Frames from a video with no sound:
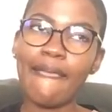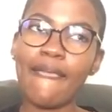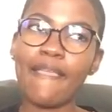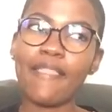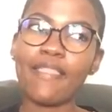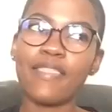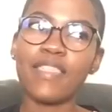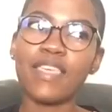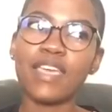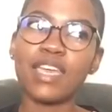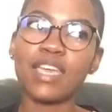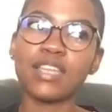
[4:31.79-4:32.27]

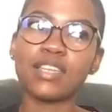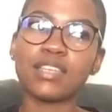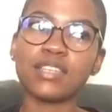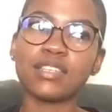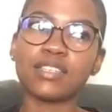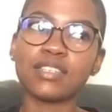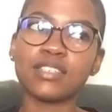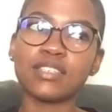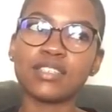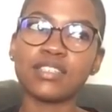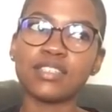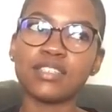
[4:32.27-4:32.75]
And
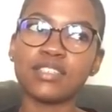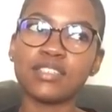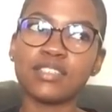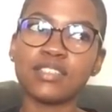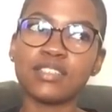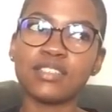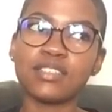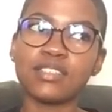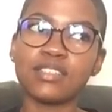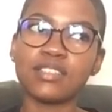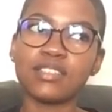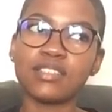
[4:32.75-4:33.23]
then
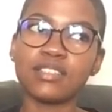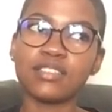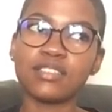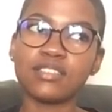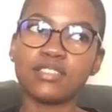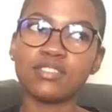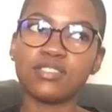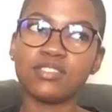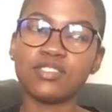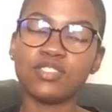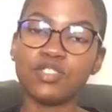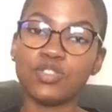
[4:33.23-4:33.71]

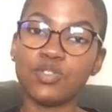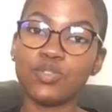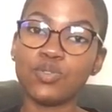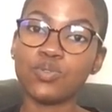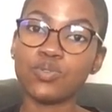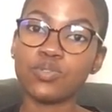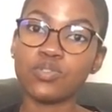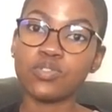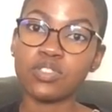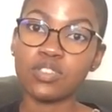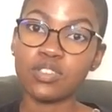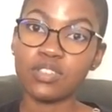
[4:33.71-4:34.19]

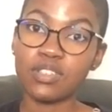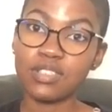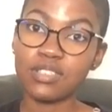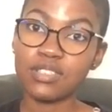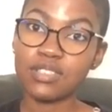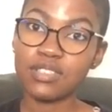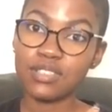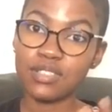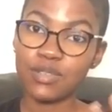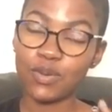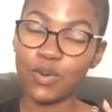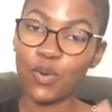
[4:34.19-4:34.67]
June,
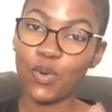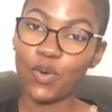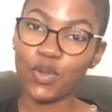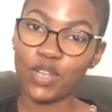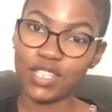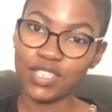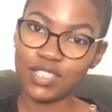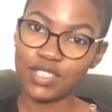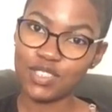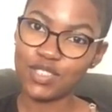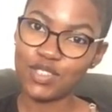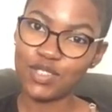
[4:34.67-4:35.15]
this is
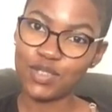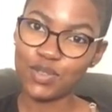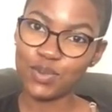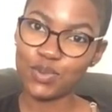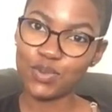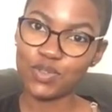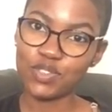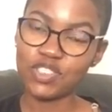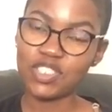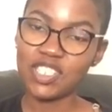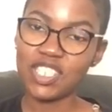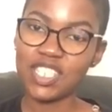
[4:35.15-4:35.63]
according to
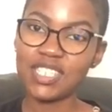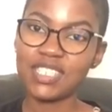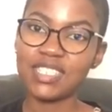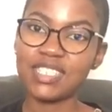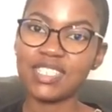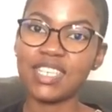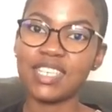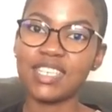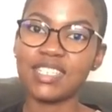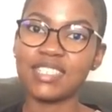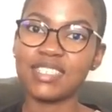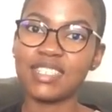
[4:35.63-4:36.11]
June, she
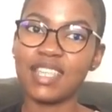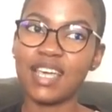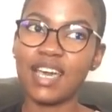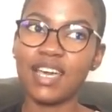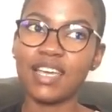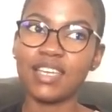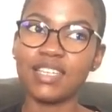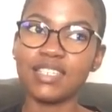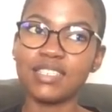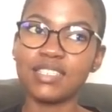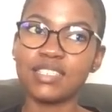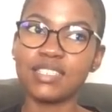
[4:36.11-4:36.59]
says
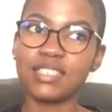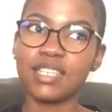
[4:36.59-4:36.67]
that